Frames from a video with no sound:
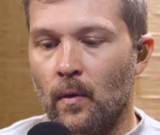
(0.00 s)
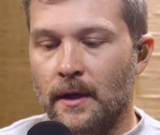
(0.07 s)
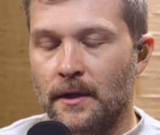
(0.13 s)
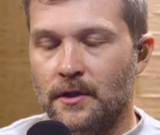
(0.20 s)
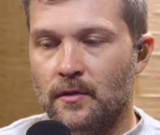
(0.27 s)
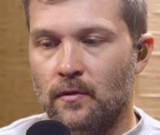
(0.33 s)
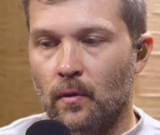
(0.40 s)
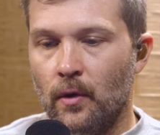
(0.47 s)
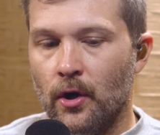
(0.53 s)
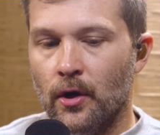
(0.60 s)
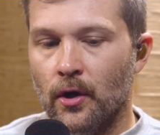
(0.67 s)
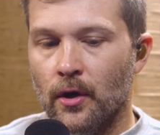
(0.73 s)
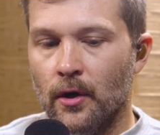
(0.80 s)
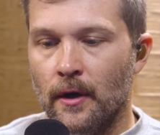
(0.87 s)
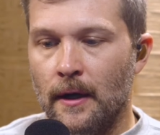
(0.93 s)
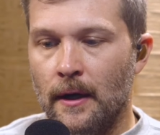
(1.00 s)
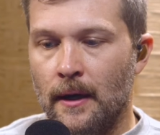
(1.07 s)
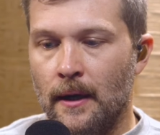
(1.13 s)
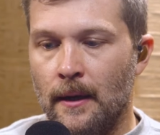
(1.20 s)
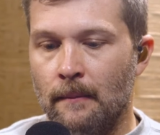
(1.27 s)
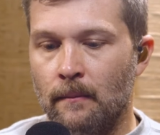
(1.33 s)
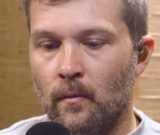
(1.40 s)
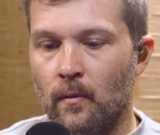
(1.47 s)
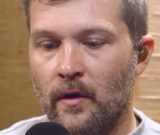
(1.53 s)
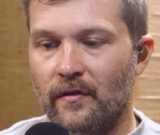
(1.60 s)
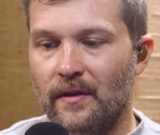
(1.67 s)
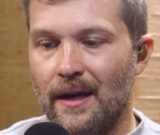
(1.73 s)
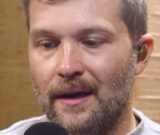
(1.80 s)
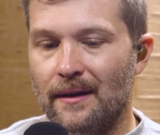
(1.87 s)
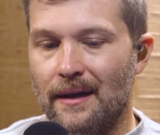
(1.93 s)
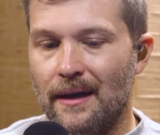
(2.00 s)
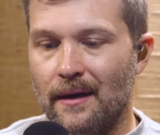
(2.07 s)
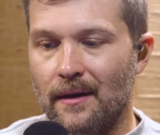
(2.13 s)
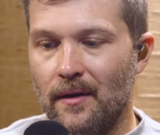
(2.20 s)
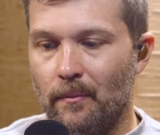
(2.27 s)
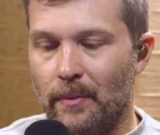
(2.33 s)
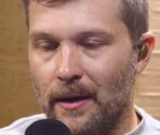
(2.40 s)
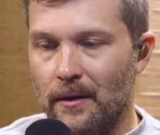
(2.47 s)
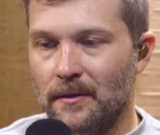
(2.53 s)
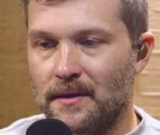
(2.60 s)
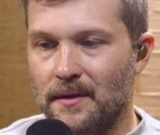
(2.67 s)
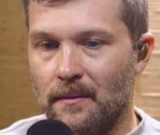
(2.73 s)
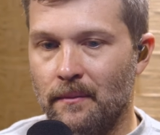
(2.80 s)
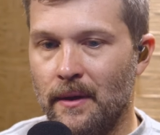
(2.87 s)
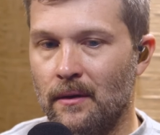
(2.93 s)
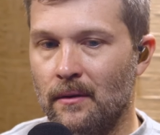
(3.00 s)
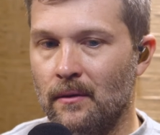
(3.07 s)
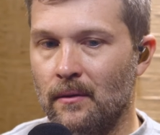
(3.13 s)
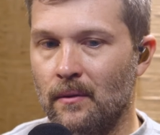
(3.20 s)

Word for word: which we're um, we've got kind of the pedal to the metal.